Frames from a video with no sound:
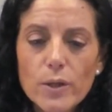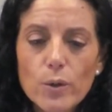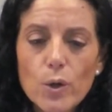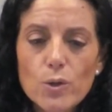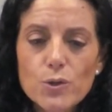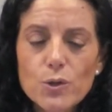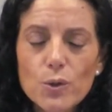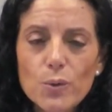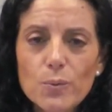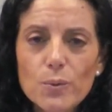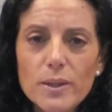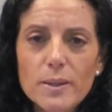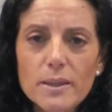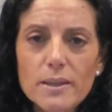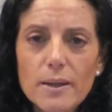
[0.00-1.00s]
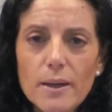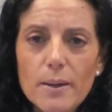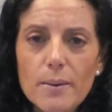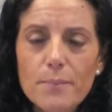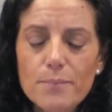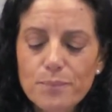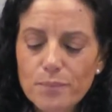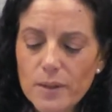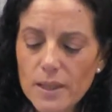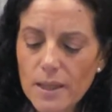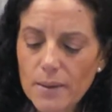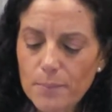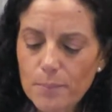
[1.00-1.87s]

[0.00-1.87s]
We are also um,